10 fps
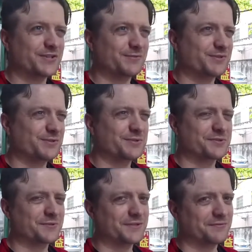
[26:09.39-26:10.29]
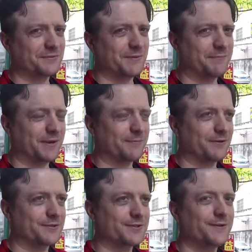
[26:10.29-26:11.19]
So stressful to buy bike
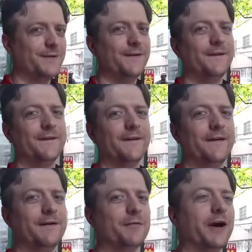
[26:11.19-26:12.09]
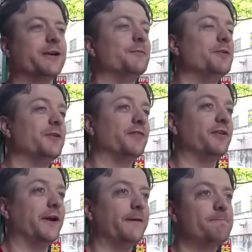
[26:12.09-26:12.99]
parts. I commute every
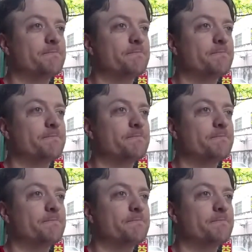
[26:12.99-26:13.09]
day.